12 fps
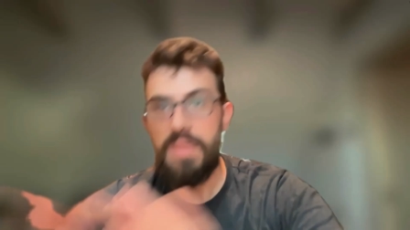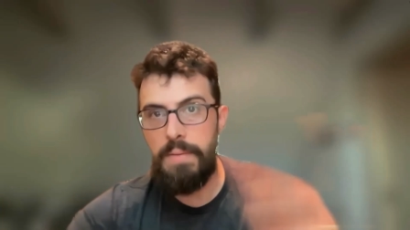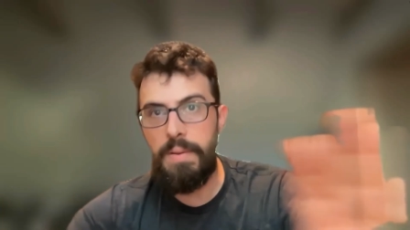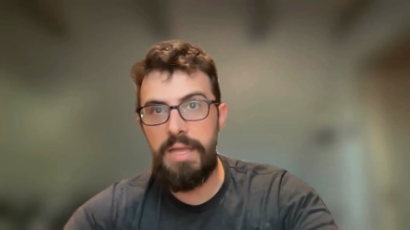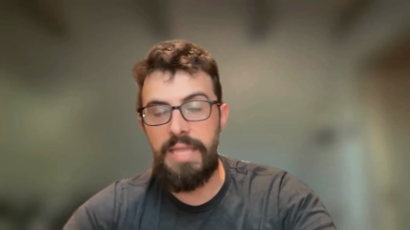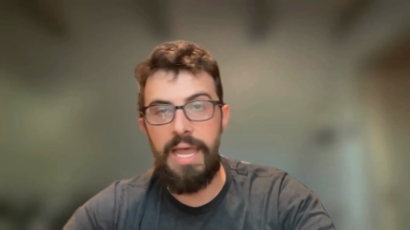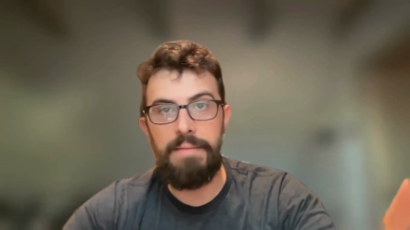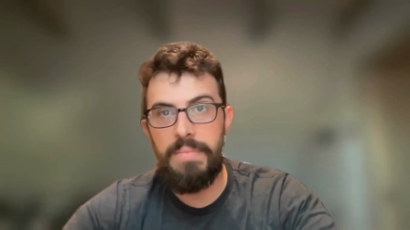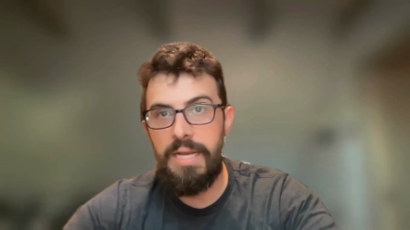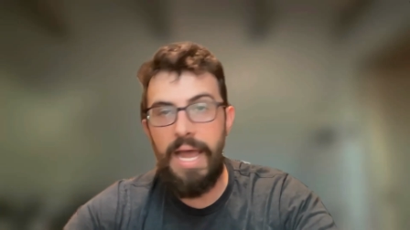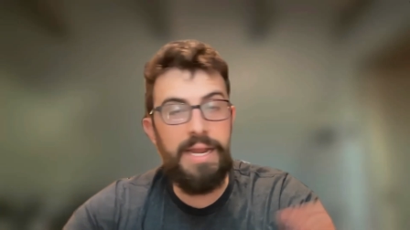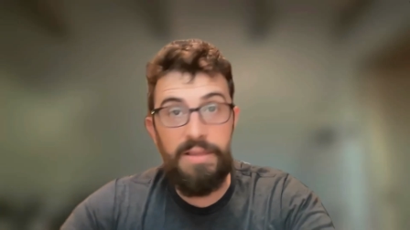Think about that.
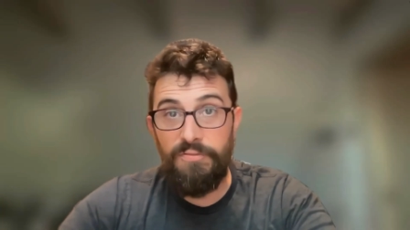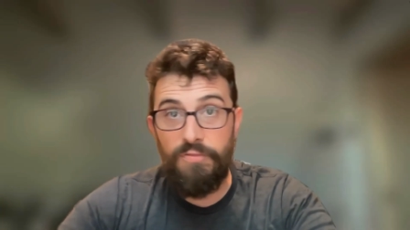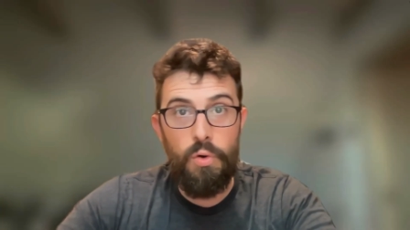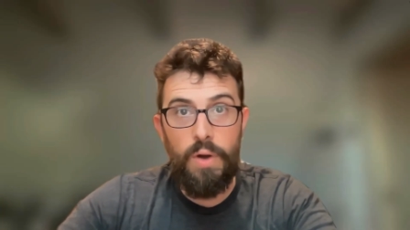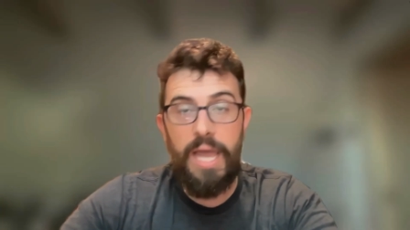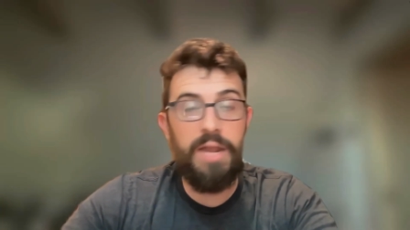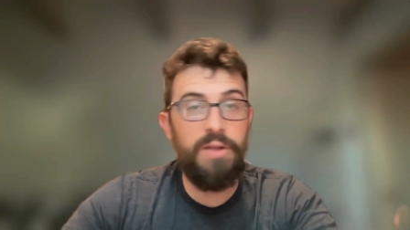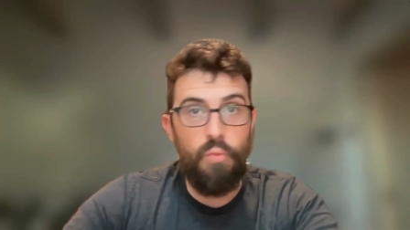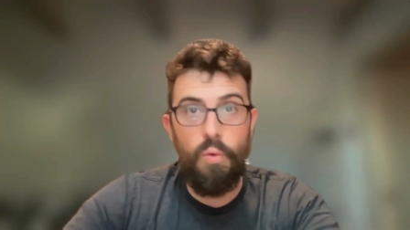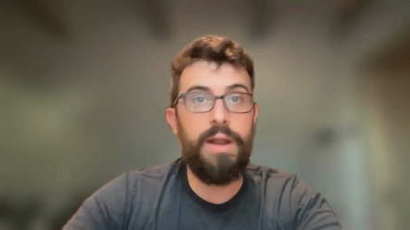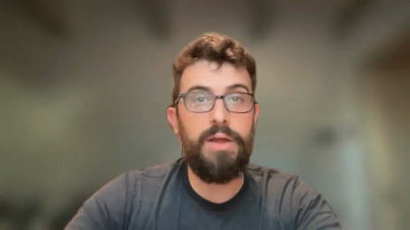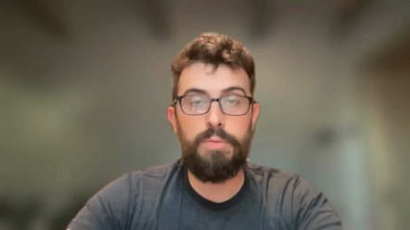ninety-four out of
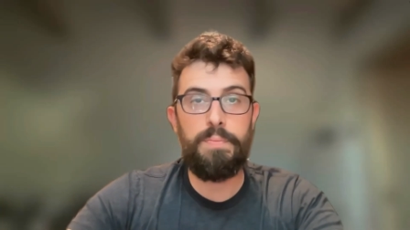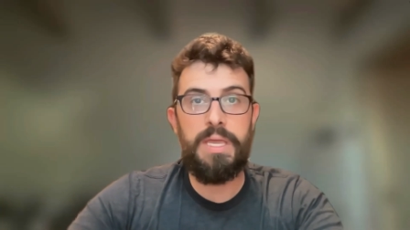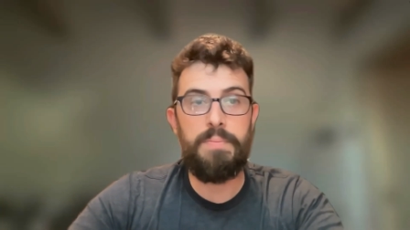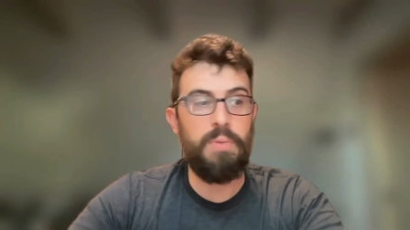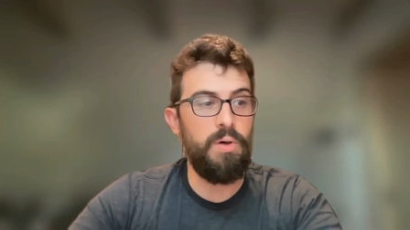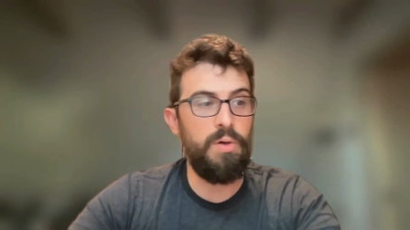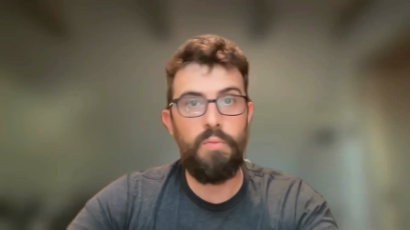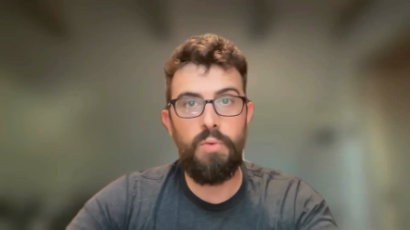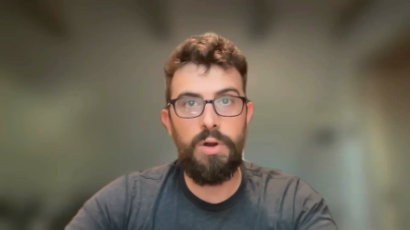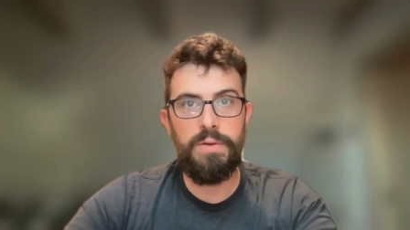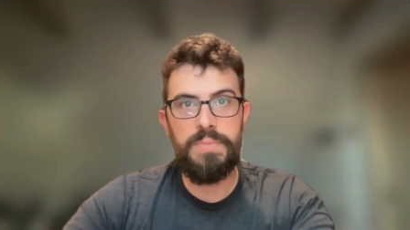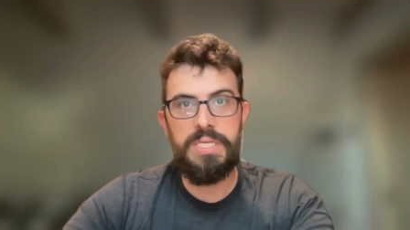one hundred people
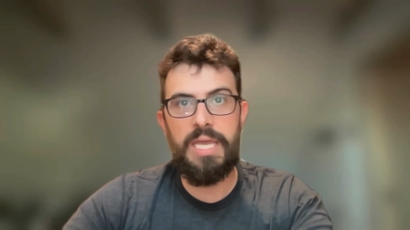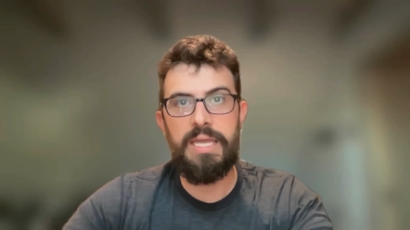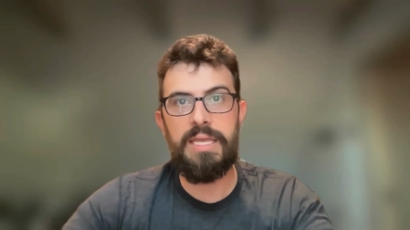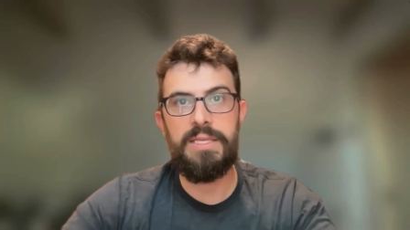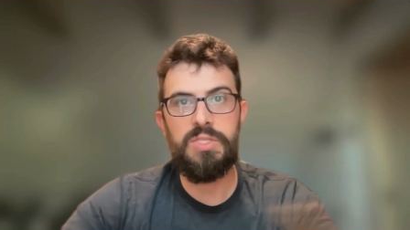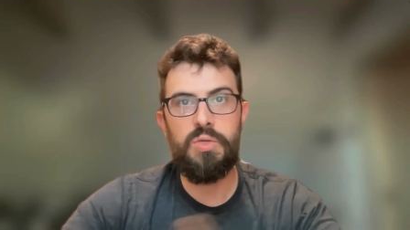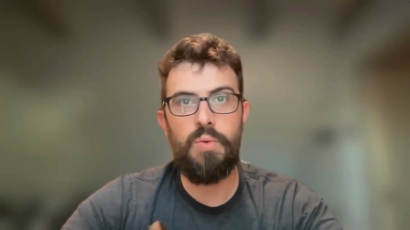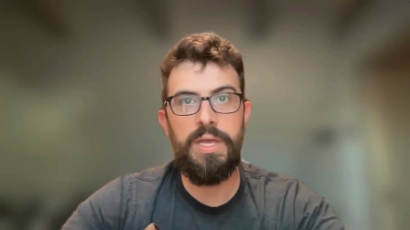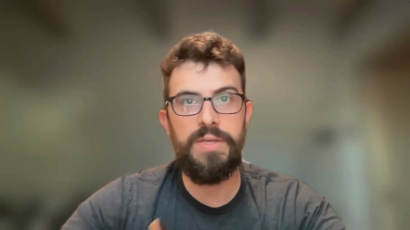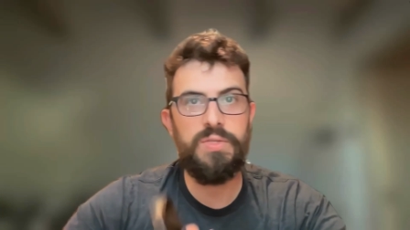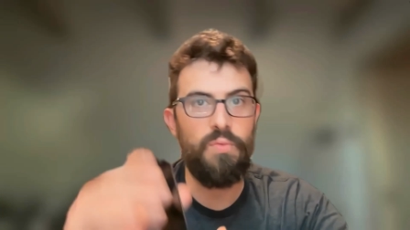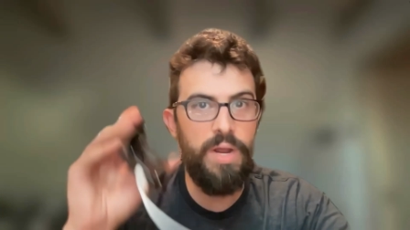were taking this
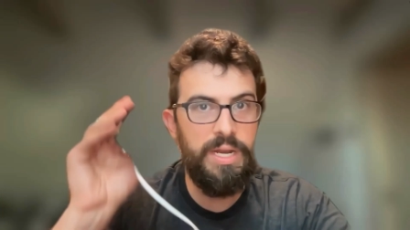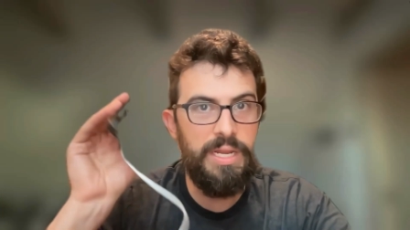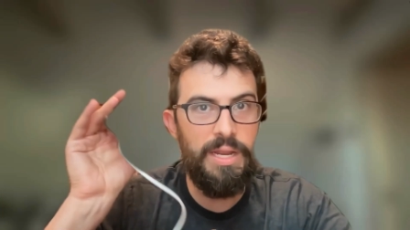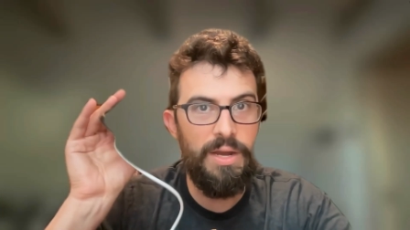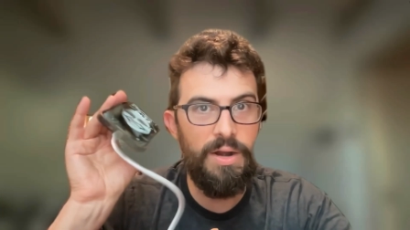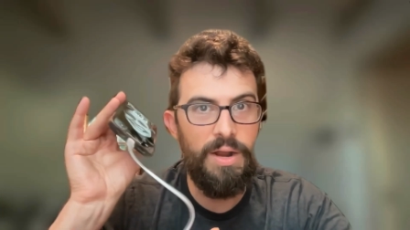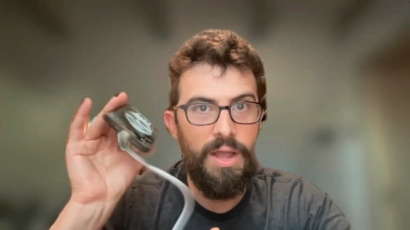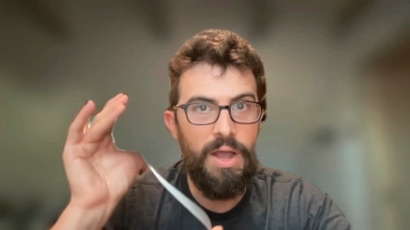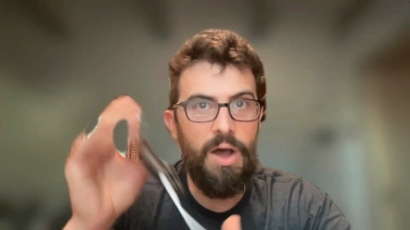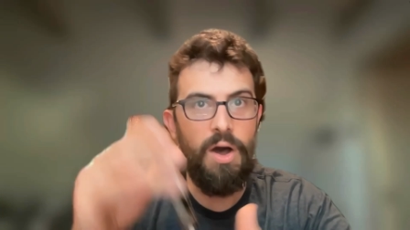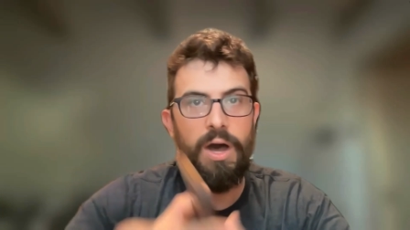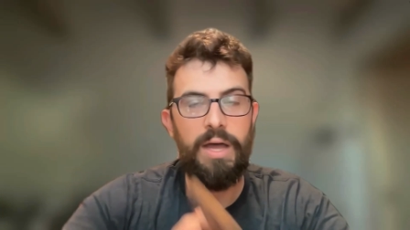quiz right here
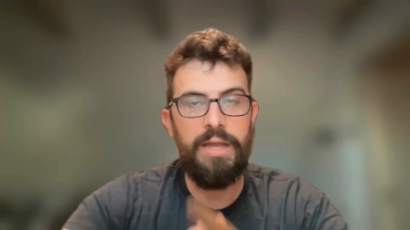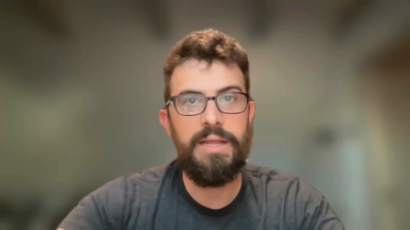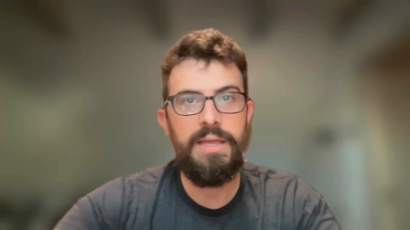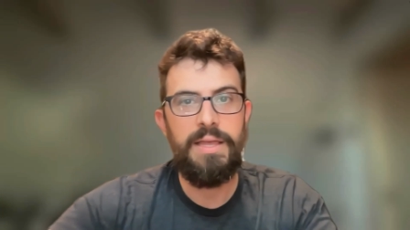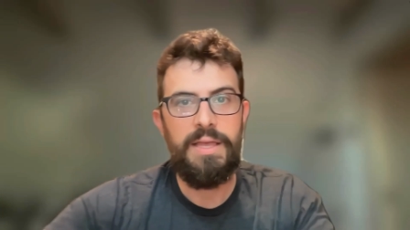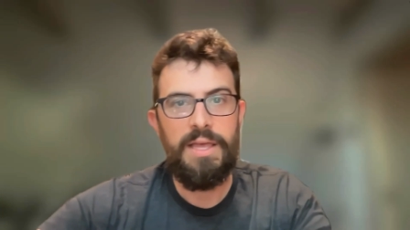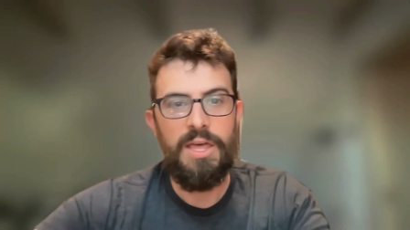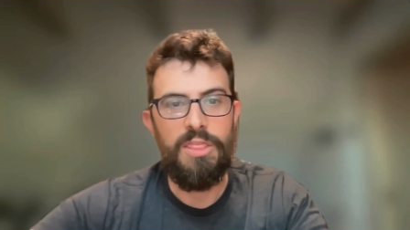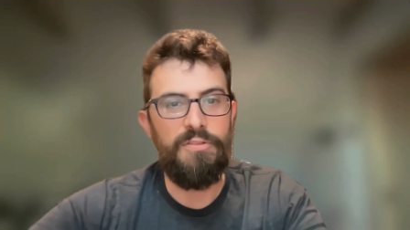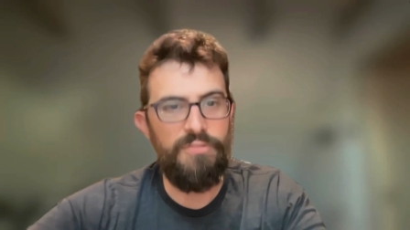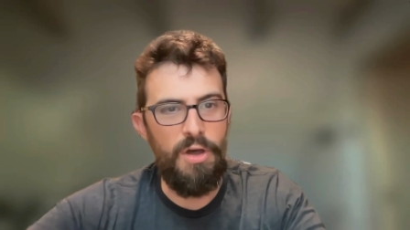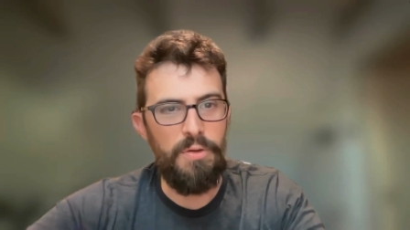on
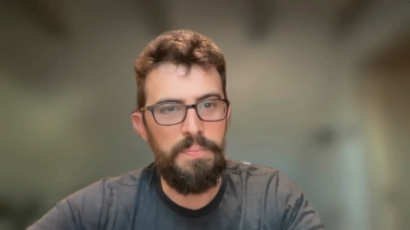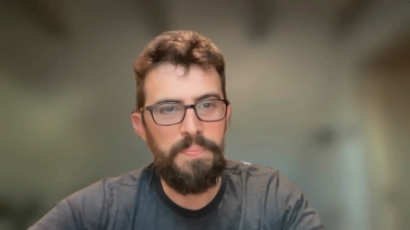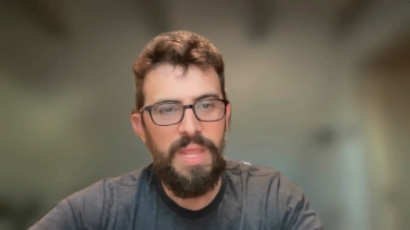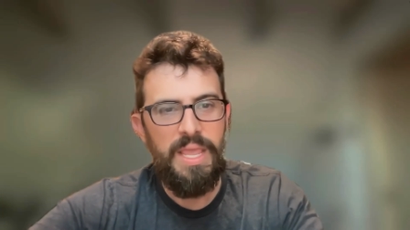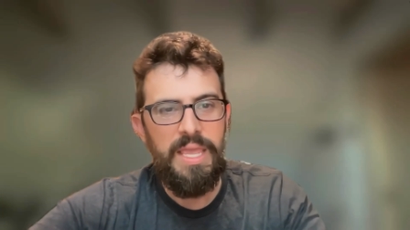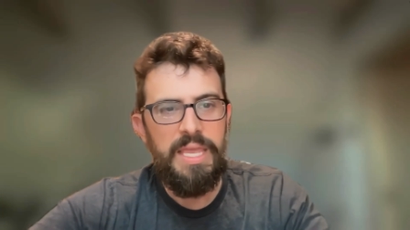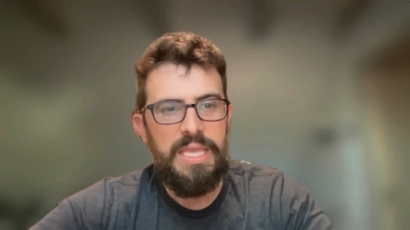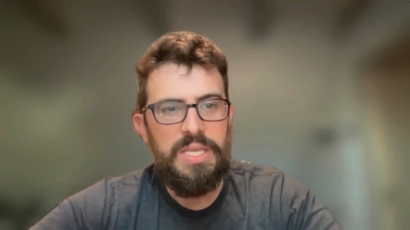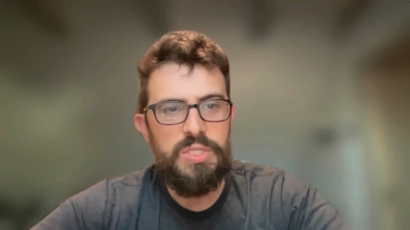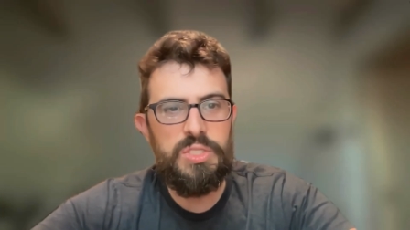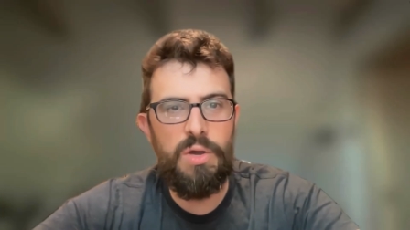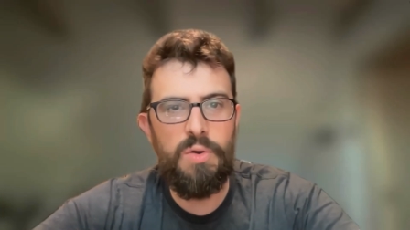the phone.
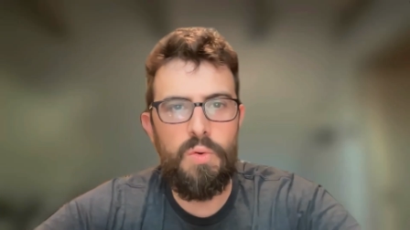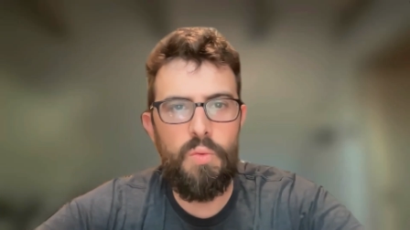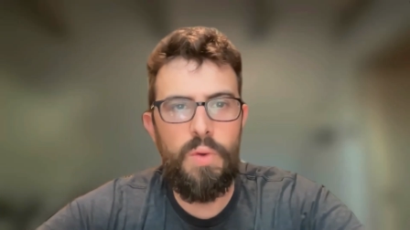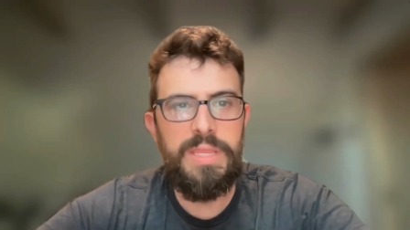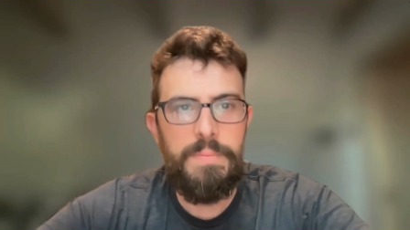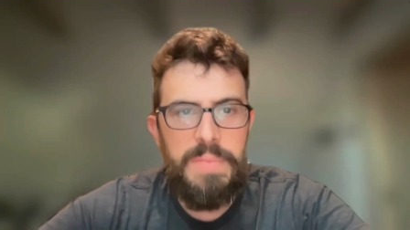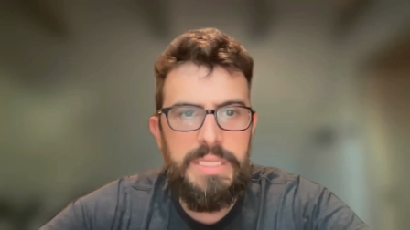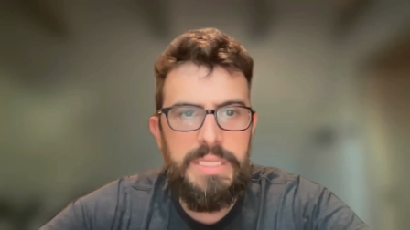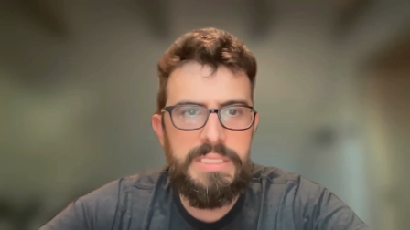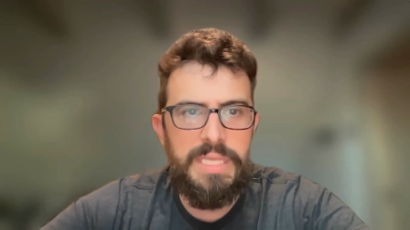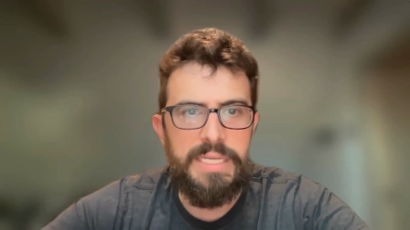So what that means is